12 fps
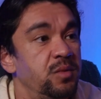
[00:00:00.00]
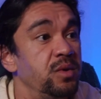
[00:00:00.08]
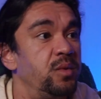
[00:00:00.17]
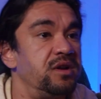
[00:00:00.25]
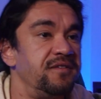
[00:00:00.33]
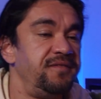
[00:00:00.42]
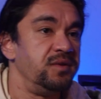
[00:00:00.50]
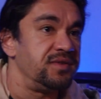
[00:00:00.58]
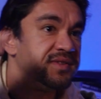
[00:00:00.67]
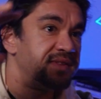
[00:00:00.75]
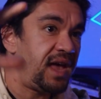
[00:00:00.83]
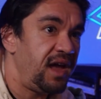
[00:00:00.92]
We want to feel
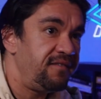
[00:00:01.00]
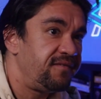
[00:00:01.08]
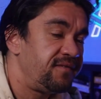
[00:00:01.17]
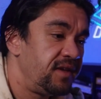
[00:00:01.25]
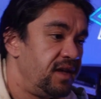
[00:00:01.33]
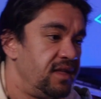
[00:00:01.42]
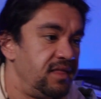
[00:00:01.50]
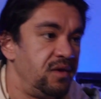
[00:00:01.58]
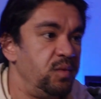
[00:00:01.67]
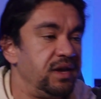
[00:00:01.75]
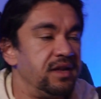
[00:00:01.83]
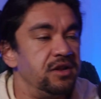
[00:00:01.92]
safe that
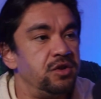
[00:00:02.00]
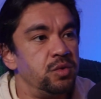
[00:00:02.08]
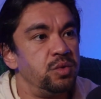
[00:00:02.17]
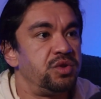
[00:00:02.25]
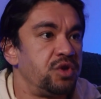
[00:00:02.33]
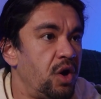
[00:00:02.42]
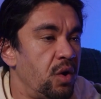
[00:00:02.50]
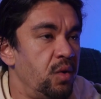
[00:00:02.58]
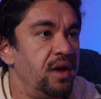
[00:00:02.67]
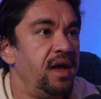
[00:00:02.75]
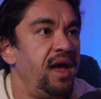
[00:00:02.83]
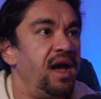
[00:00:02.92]
we can do so.
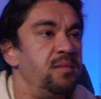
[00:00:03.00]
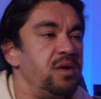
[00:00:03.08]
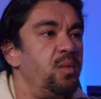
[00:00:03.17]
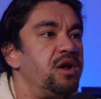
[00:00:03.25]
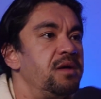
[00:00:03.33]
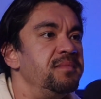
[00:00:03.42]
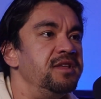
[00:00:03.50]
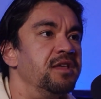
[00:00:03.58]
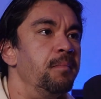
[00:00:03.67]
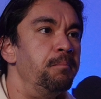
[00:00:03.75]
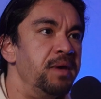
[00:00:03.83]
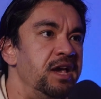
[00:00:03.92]
And we want to be
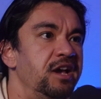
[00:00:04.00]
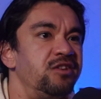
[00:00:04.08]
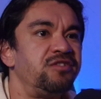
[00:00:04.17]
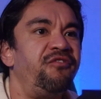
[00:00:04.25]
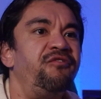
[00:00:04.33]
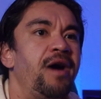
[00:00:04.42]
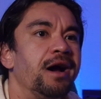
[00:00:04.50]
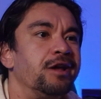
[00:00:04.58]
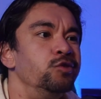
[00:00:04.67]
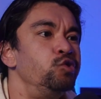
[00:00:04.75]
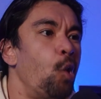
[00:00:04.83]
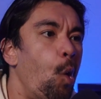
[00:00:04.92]
the biggest
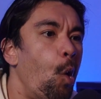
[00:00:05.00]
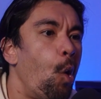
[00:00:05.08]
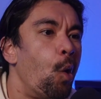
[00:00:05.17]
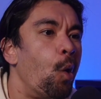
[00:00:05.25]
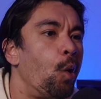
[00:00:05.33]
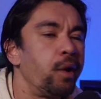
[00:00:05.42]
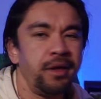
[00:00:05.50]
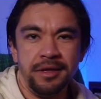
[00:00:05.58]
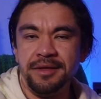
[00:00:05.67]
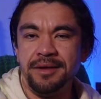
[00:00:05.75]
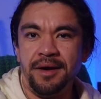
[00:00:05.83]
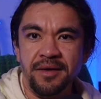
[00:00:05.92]
fucking dog
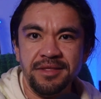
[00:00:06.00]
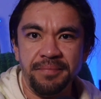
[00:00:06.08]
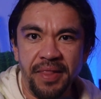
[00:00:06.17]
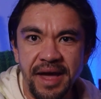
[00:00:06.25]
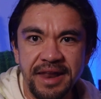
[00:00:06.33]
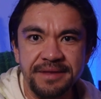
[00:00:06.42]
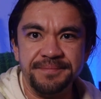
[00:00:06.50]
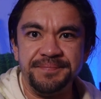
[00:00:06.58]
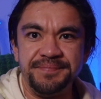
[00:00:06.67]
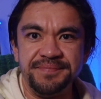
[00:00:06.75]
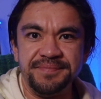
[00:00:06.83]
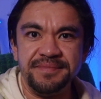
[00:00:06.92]
on the planet.
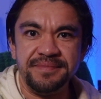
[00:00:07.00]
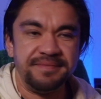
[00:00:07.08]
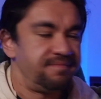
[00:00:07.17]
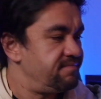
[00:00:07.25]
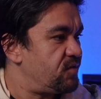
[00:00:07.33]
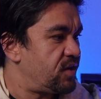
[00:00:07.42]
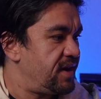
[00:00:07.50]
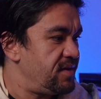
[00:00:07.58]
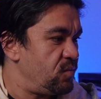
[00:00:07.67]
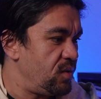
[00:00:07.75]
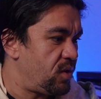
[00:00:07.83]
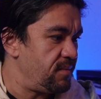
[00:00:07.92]
All right?
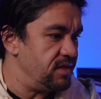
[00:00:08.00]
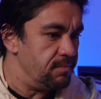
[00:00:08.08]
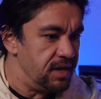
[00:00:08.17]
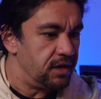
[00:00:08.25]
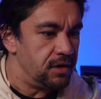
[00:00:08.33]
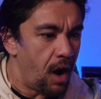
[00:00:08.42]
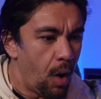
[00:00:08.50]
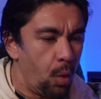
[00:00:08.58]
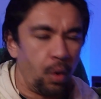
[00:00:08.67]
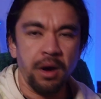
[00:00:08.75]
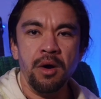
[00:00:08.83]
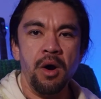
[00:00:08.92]
We want to be the big dog.